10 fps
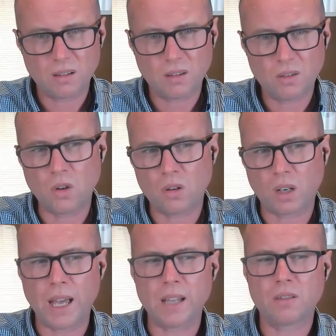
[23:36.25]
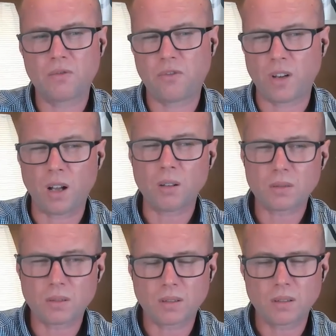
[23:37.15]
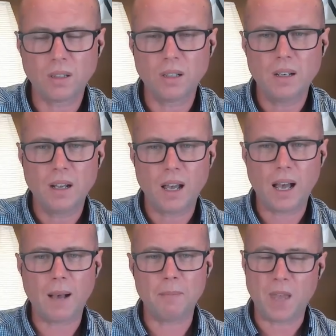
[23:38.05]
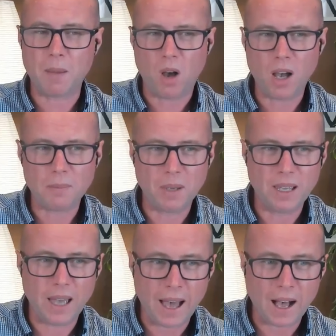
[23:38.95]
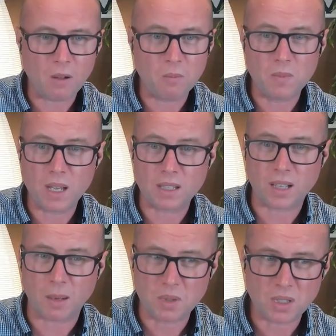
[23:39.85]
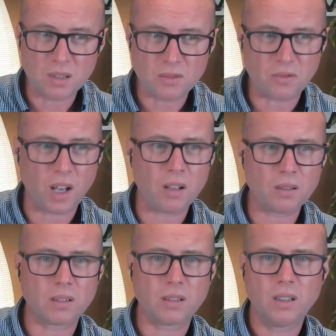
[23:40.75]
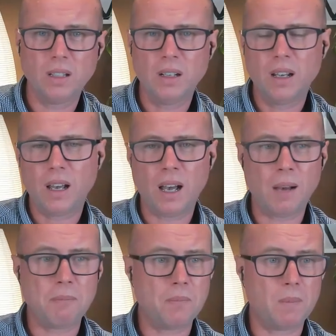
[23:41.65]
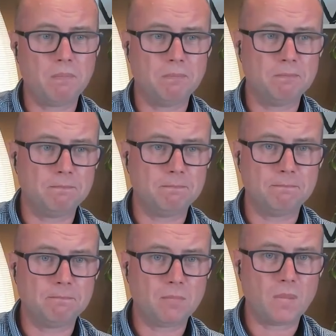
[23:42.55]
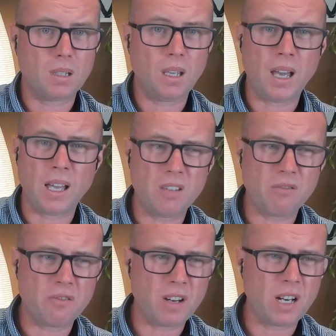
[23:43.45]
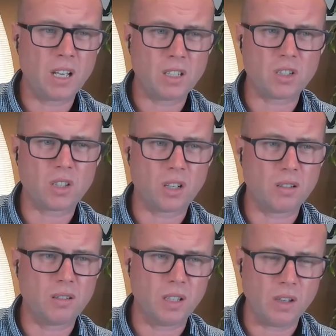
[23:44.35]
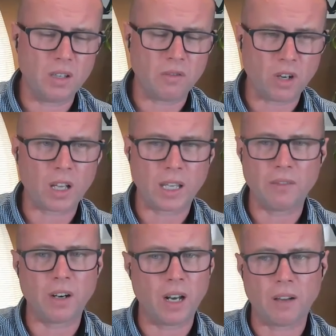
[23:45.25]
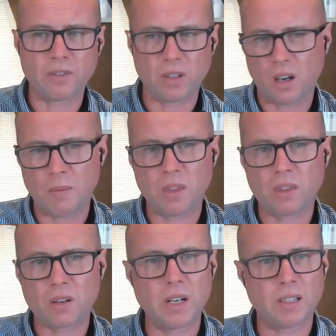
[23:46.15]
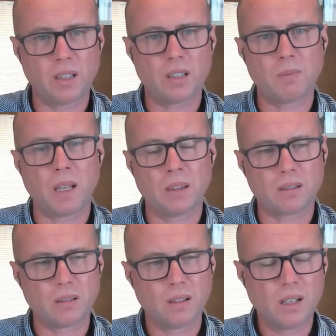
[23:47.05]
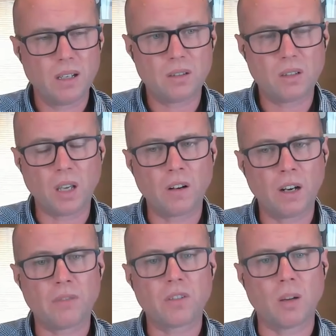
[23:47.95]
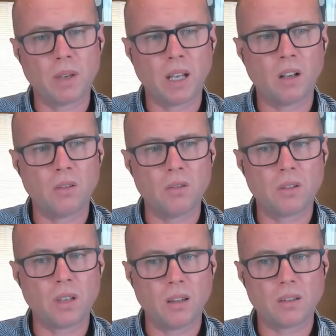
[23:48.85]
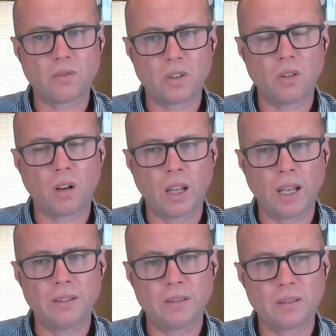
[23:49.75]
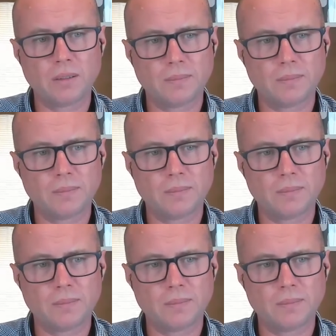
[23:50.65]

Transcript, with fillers: Google Ads' fault. Mm -hmm. um, they might be our assumptions' fault. Um, yeah, you've really just you, have got to give it enough time, and three to six months is generally enough time to get a good sense for Google Ads.